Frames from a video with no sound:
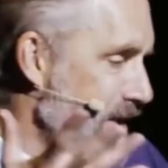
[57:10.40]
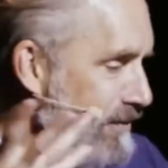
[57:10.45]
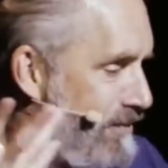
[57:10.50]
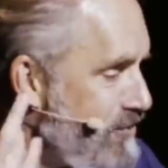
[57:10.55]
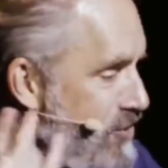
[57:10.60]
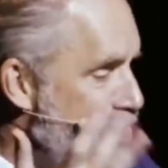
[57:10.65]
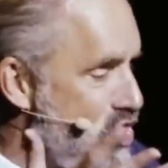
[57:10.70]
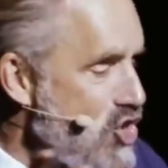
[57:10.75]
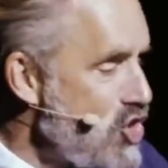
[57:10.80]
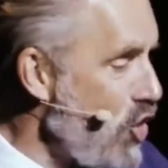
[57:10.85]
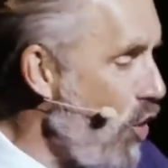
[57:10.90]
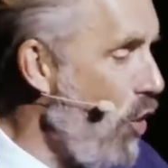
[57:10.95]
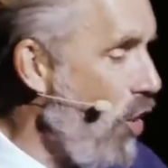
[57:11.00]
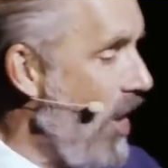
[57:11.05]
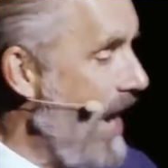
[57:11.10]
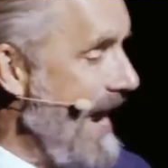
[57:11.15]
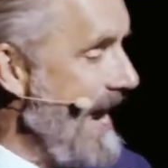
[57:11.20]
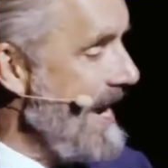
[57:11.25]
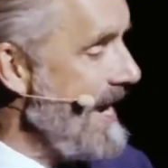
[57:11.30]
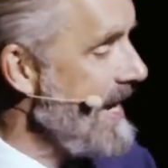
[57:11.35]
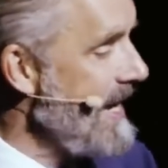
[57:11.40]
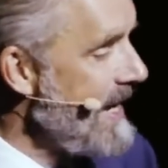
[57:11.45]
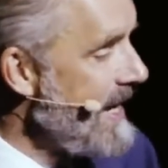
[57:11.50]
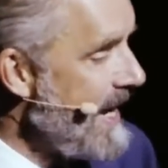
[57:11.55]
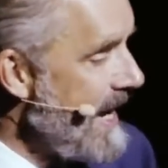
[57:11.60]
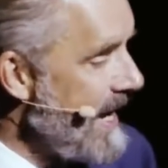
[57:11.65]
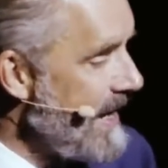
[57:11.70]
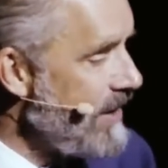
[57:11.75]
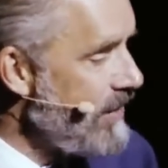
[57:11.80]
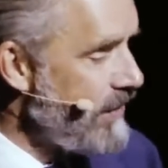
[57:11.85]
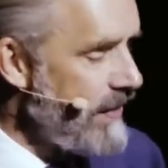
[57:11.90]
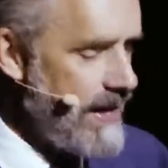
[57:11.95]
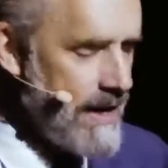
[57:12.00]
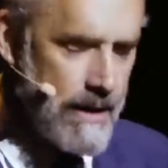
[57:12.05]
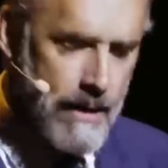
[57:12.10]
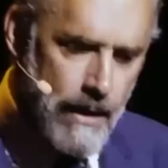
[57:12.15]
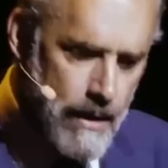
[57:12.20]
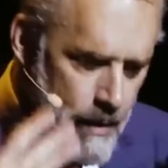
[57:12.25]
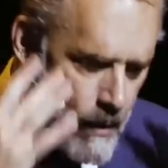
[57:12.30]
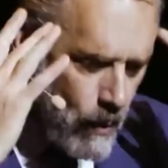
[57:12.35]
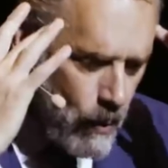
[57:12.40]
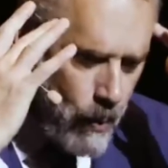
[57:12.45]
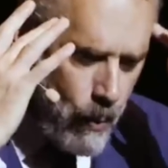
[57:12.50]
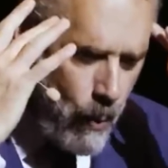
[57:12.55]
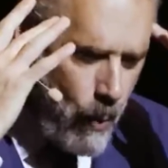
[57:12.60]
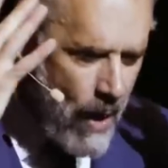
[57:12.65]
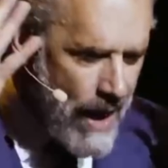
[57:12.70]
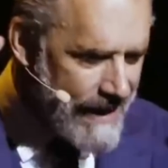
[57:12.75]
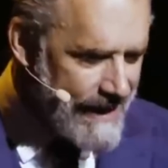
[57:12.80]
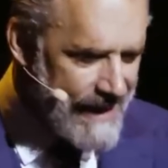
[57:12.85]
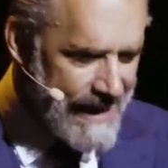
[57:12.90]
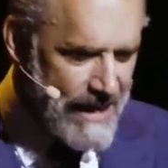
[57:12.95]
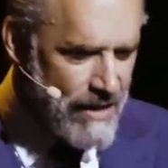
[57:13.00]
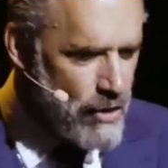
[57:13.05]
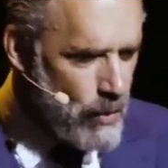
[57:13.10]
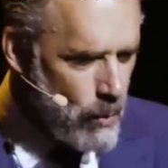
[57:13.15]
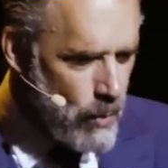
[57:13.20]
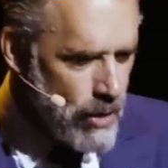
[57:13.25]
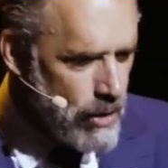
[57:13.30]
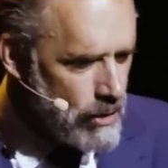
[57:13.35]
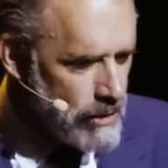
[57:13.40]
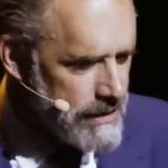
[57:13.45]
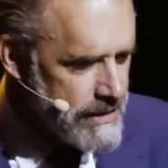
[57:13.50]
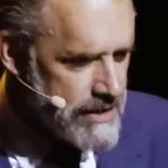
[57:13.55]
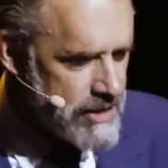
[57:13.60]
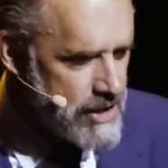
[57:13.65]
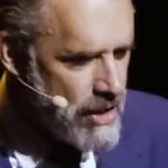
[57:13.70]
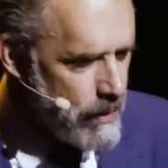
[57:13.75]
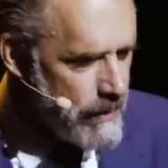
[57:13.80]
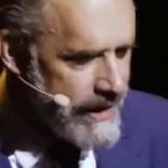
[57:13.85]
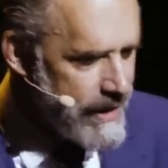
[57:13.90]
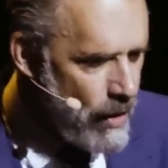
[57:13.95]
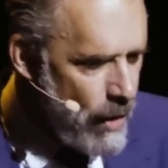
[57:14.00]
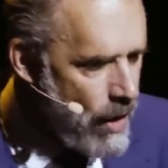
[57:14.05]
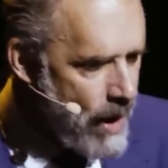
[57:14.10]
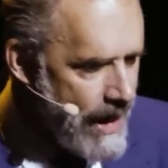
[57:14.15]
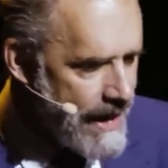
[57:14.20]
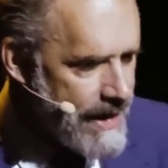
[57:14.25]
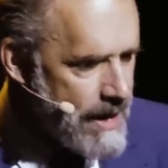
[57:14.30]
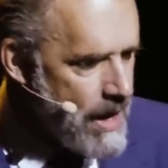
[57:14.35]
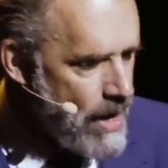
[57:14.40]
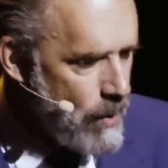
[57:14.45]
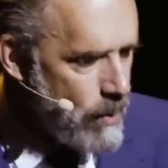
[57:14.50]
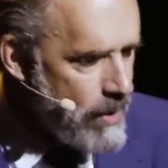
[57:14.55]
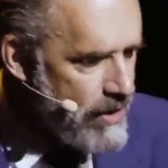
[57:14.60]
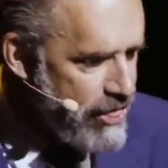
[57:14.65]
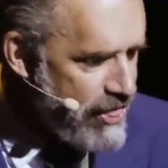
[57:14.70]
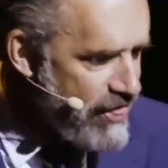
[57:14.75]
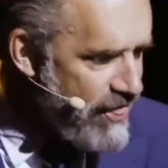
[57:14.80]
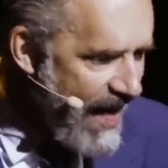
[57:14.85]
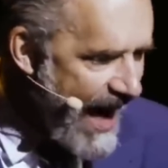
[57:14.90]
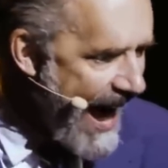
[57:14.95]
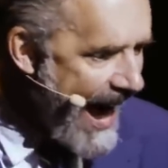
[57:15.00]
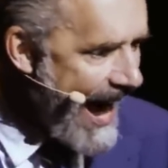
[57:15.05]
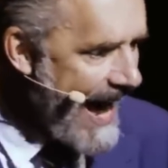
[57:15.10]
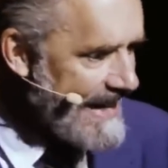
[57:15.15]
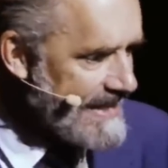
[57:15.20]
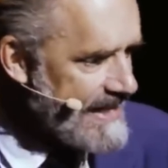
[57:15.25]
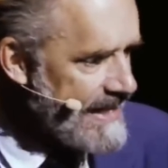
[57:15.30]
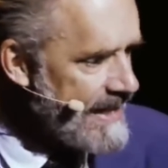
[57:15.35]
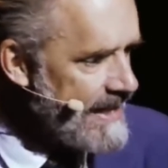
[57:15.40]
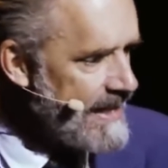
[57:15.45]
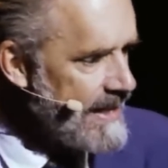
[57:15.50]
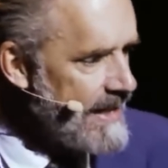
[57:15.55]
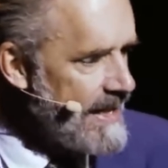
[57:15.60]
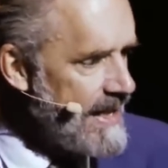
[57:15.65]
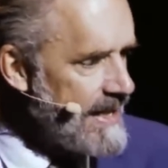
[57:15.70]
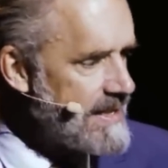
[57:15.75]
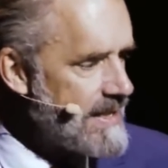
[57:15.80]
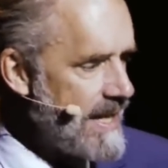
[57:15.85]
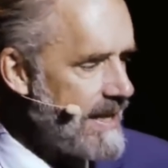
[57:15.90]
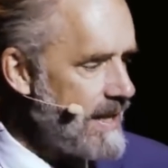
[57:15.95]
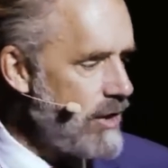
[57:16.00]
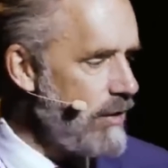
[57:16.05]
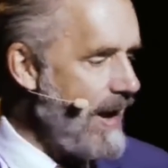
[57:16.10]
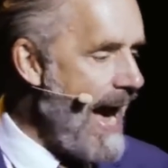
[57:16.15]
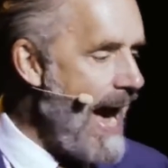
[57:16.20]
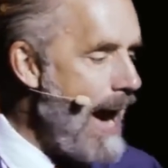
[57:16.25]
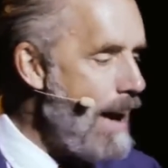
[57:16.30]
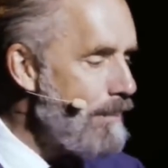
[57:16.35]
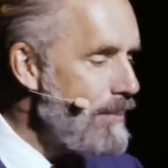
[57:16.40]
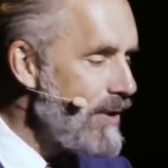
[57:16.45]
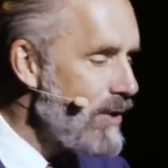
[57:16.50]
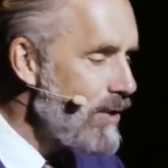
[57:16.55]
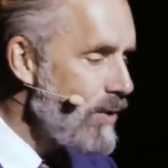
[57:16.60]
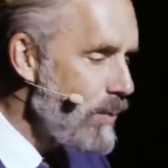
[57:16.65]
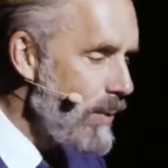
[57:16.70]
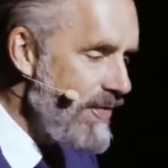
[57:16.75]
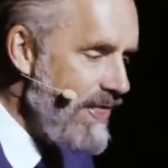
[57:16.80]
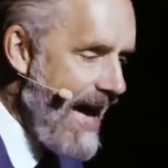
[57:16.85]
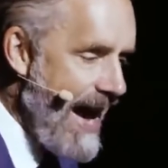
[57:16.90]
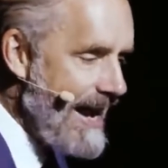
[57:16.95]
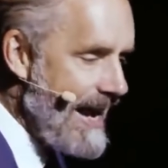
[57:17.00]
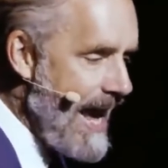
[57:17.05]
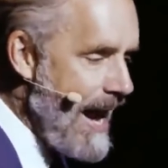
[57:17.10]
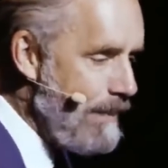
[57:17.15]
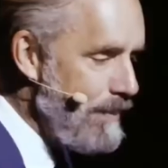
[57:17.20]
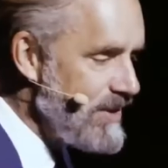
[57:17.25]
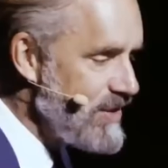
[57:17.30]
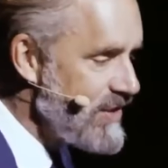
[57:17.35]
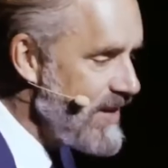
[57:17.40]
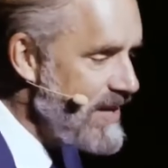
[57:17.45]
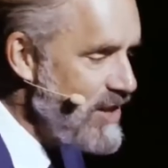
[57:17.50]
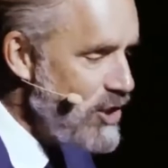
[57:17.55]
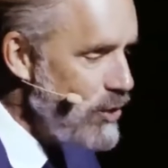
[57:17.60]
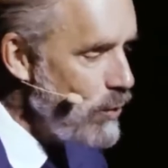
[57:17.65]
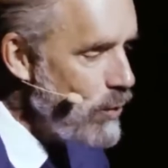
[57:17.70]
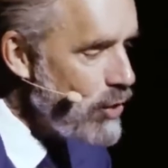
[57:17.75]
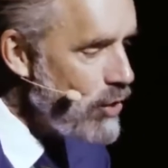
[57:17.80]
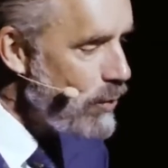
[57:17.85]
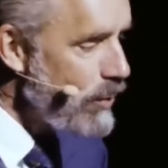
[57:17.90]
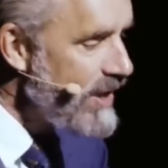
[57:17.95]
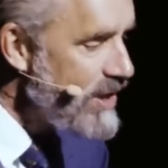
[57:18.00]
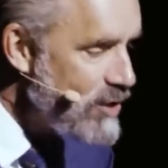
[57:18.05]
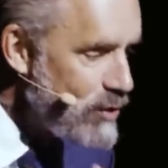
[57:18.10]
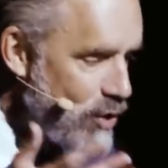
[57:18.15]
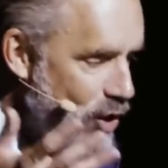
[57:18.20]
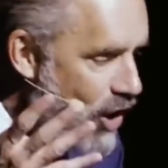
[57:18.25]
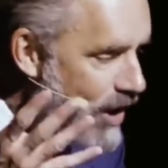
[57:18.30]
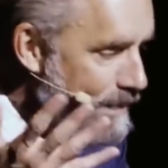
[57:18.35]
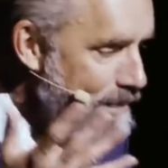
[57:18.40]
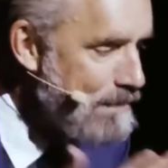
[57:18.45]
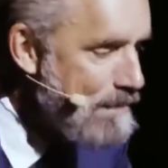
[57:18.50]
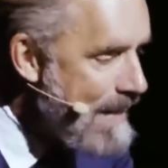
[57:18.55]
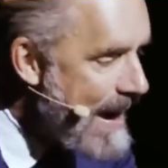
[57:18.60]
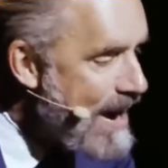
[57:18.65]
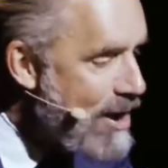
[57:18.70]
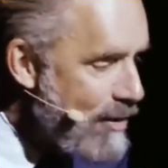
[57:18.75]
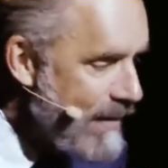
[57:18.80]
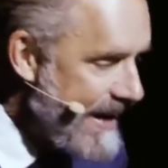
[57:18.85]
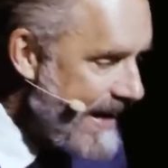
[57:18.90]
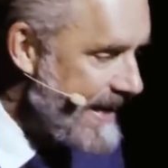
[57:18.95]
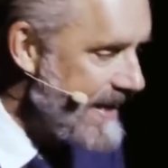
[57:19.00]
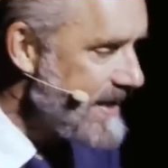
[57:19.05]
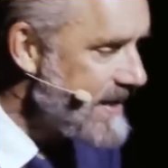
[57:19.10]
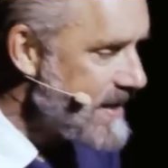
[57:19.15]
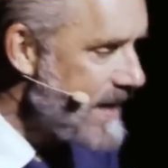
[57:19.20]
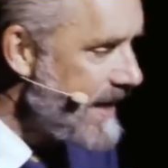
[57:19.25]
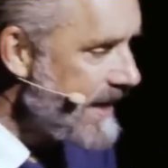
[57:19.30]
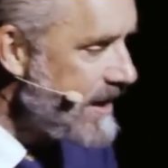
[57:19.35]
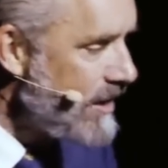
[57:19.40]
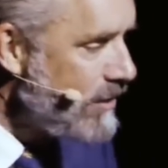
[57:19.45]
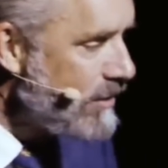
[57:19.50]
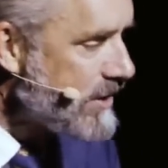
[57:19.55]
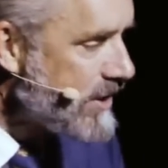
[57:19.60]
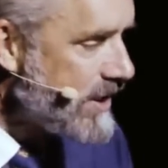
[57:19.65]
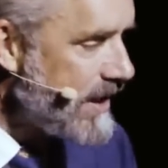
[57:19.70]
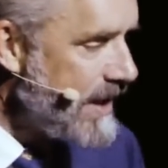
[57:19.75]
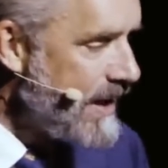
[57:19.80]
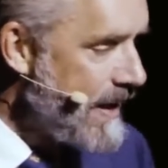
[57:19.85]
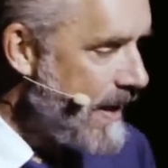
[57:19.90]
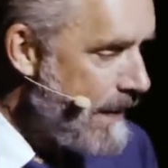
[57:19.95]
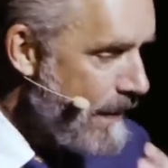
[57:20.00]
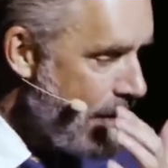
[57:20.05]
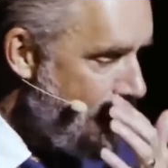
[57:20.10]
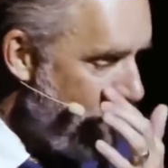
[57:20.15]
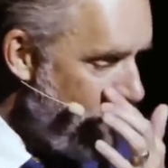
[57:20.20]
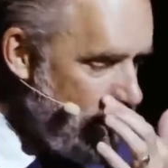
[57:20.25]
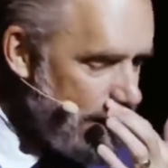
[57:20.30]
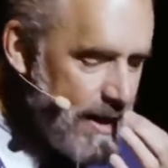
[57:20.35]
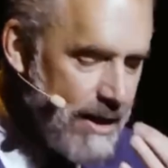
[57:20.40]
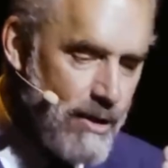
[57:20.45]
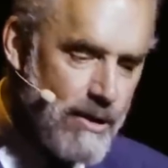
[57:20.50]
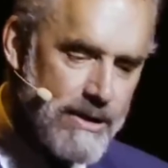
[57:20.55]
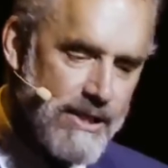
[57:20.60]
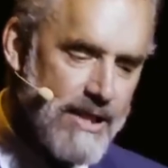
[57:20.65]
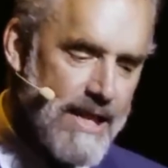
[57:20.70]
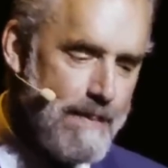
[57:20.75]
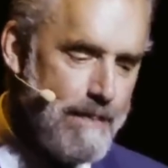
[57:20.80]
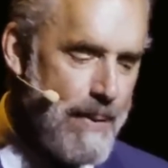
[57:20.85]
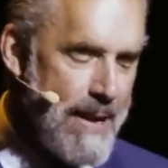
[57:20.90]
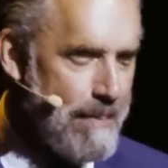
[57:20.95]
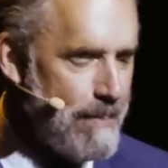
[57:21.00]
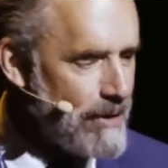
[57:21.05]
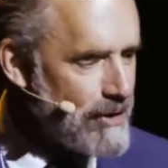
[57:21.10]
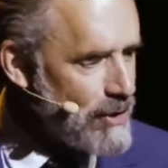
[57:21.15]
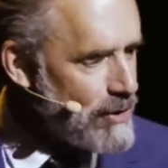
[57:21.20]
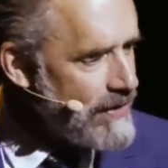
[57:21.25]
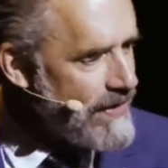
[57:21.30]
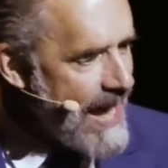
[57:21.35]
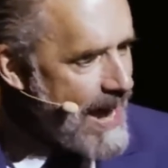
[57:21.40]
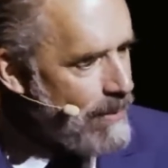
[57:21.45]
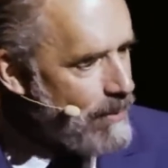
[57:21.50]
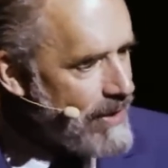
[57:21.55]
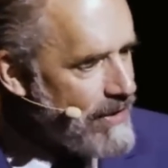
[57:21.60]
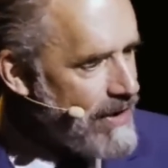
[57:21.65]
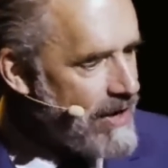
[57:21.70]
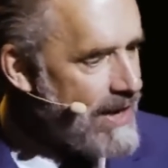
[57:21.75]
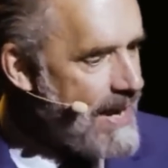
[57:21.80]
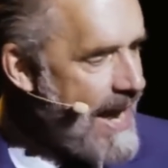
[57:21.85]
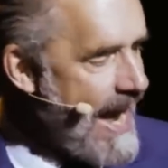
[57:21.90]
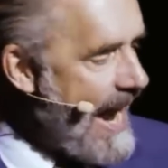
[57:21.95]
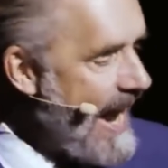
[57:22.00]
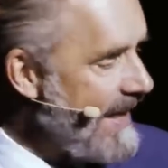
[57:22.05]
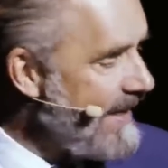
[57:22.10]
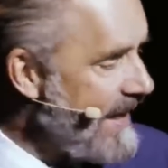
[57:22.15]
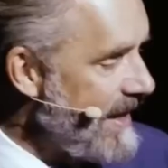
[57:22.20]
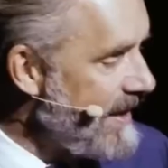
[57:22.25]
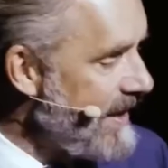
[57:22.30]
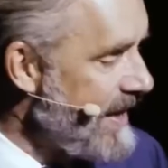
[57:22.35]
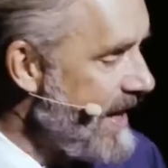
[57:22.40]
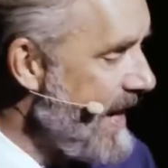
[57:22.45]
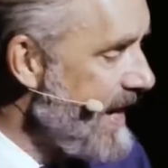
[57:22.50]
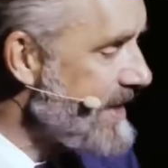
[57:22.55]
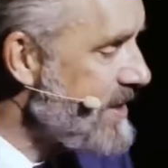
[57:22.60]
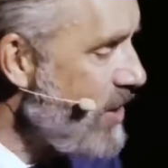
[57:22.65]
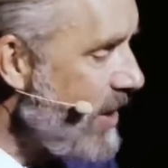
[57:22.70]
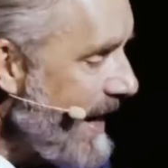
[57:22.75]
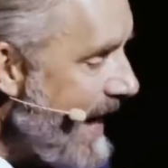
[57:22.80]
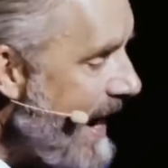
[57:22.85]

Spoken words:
of joy. And you think, what in the world is going on with that? It's like you're happier when that happens than you were when you got married. It's like you don't see people doing that when they're, and it's not